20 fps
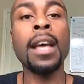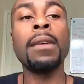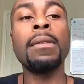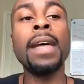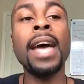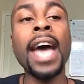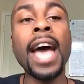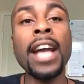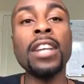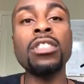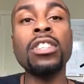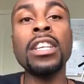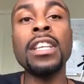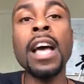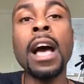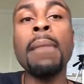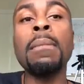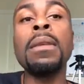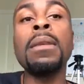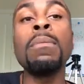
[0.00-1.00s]
that actually
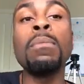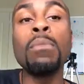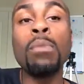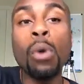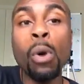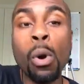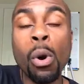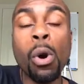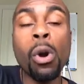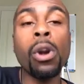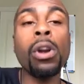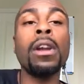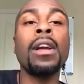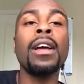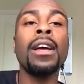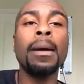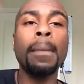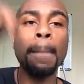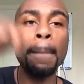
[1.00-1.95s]
got me more